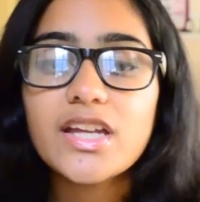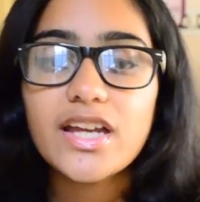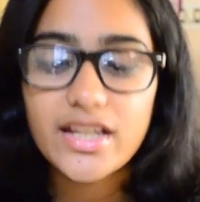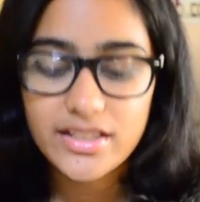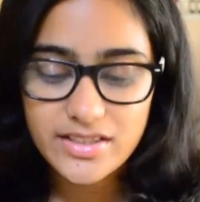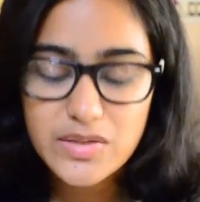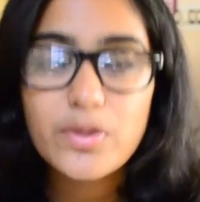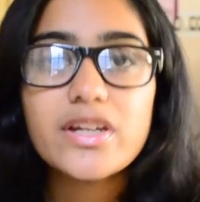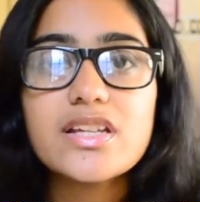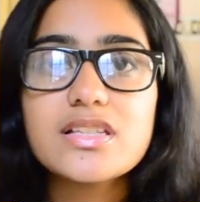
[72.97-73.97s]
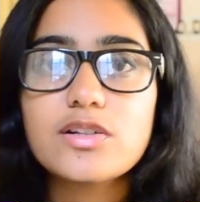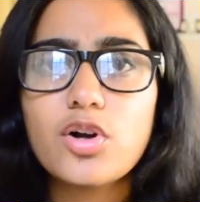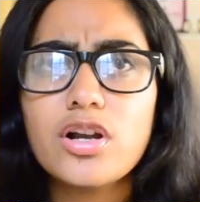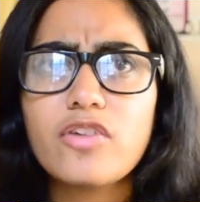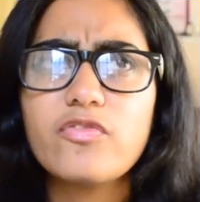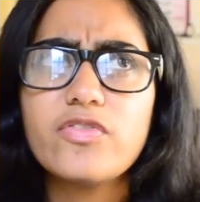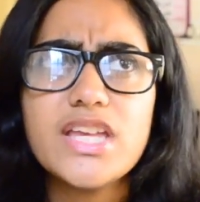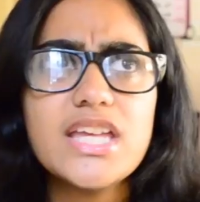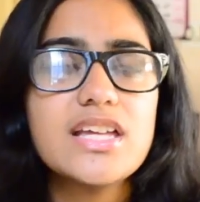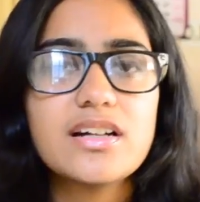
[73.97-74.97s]
And this one is called
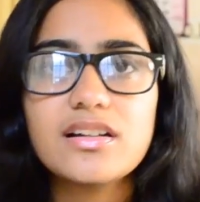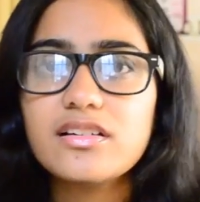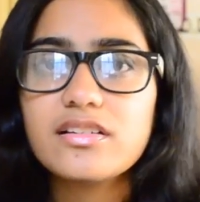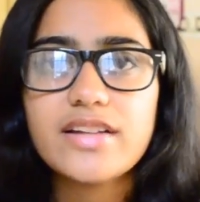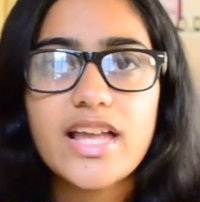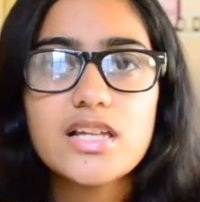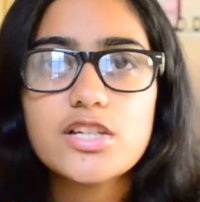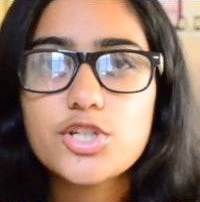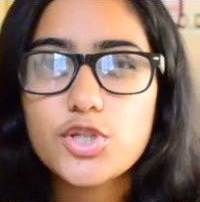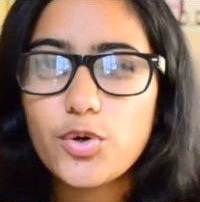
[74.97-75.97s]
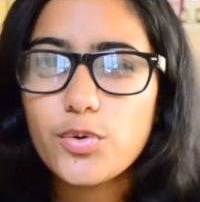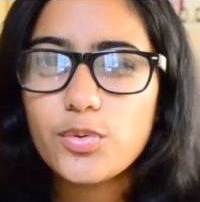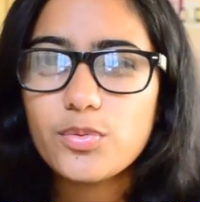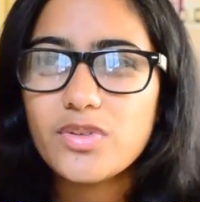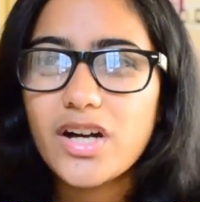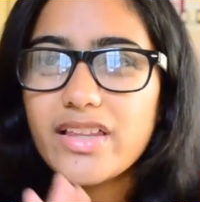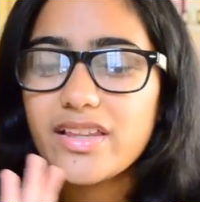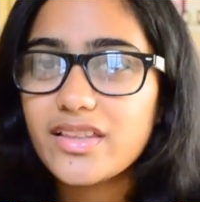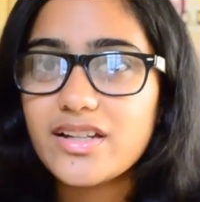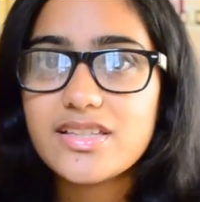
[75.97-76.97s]
V Color Nail Show. I think
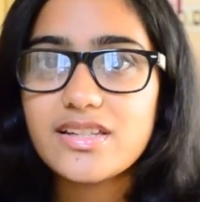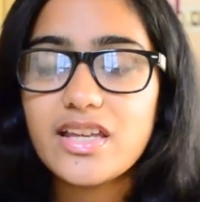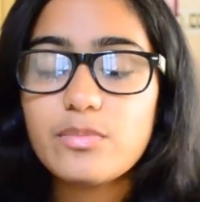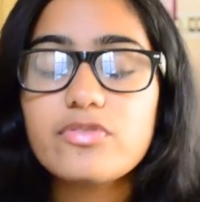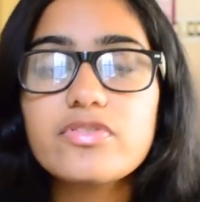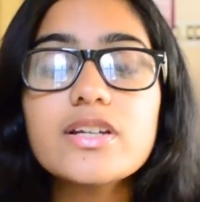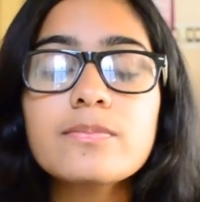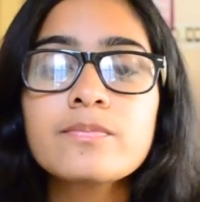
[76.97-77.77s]
that is the name of it.